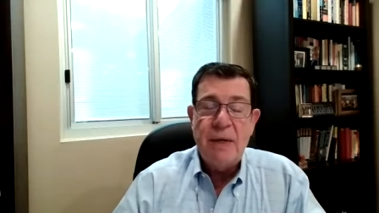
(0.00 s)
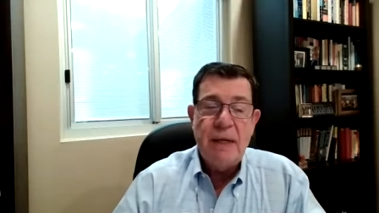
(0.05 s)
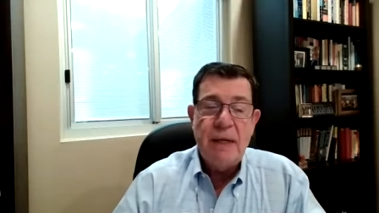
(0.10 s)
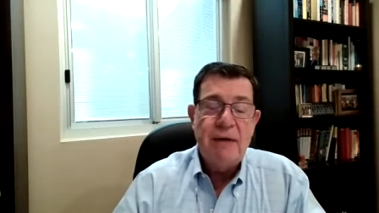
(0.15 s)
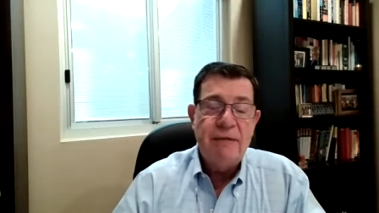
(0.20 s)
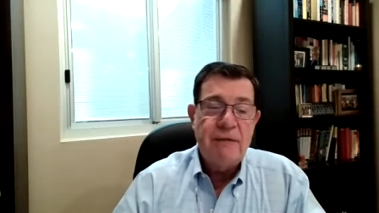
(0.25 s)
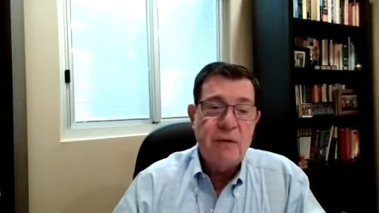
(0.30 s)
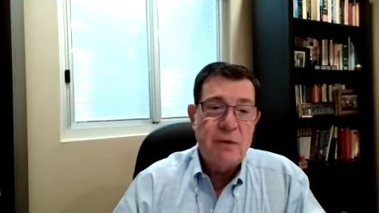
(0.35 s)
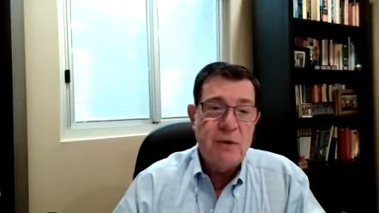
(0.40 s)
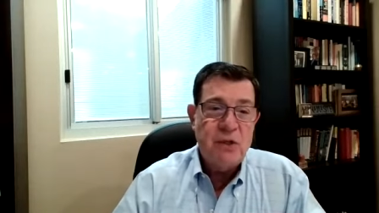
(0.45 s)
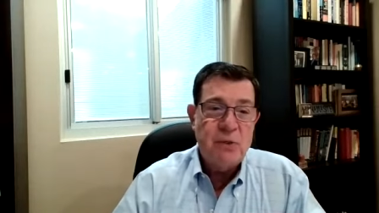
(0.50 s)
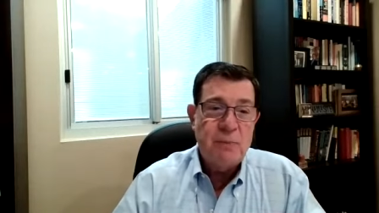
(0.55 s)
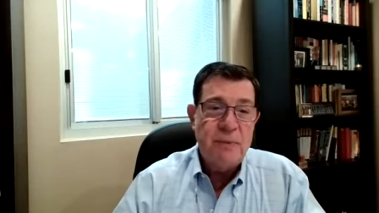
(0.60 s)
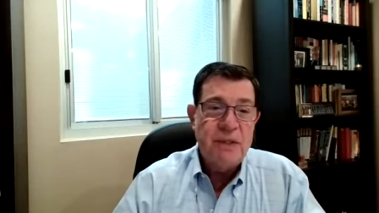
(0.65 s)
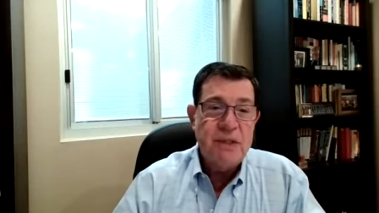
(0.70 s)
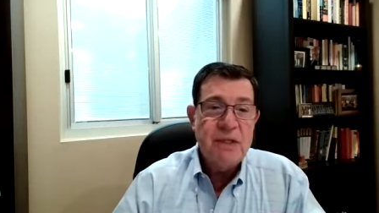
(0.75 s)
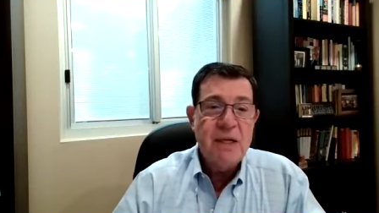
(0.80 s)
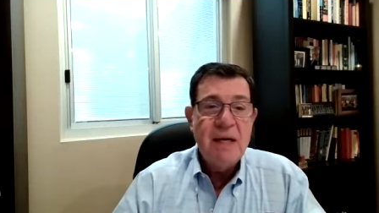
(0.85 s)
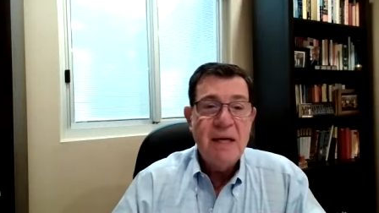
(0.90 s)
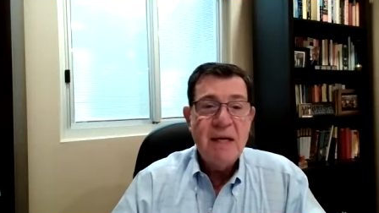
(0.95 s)
of
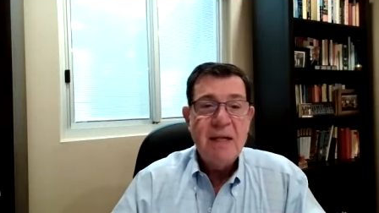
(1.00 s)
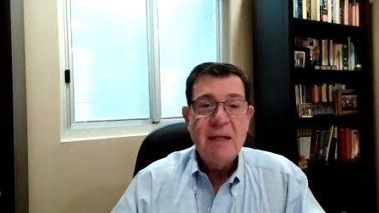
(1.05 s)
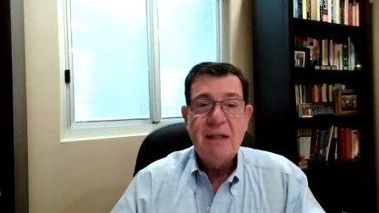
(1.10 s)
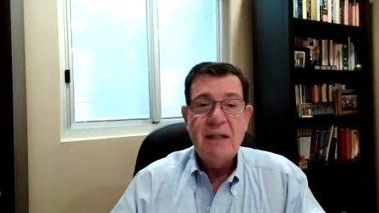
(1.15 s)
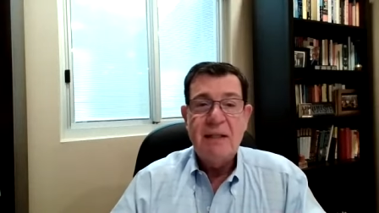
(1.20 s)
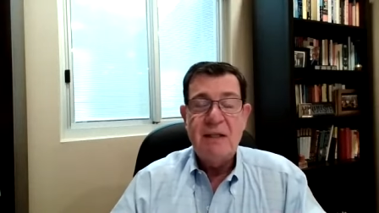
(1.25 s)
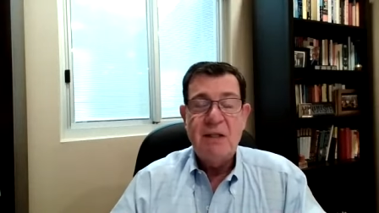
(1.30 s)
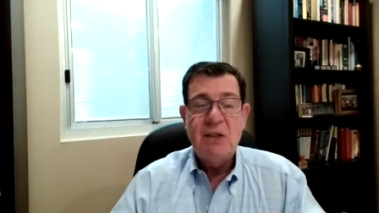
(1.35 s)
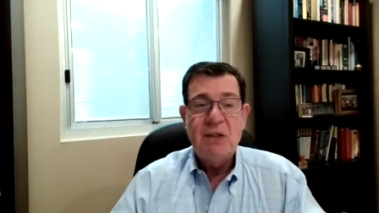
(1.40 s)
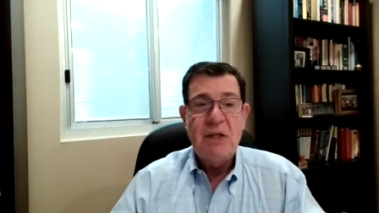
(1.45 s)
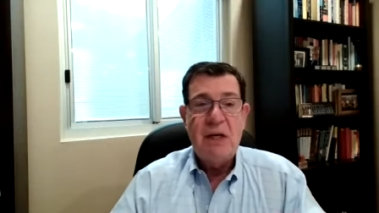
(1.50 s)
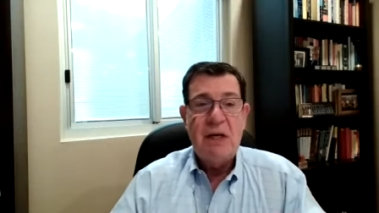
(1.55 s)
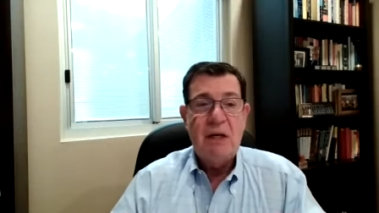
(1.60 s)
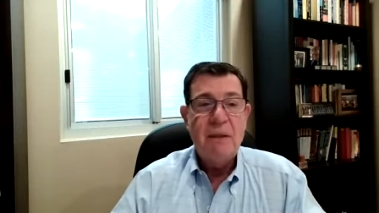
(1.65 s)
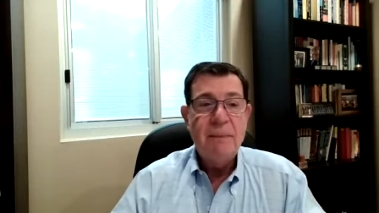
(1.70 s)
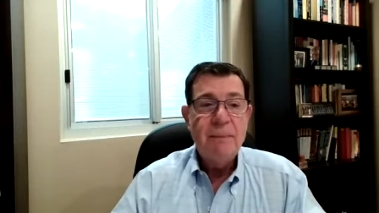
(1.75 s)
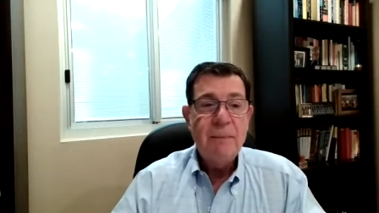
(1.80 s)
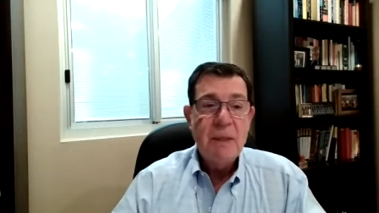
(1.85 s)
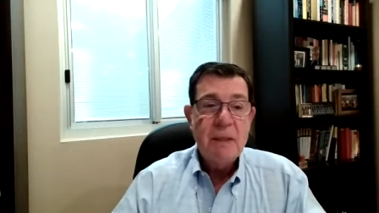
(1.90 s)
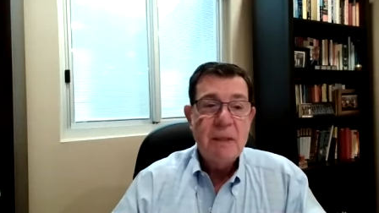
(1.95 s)
Christmas this year.